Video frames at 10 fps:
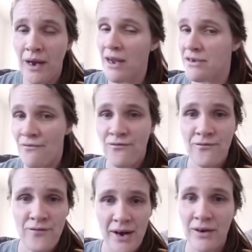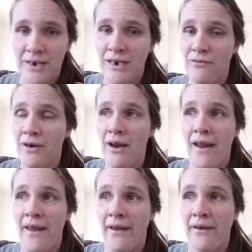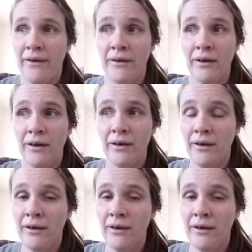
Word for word: It's very different, and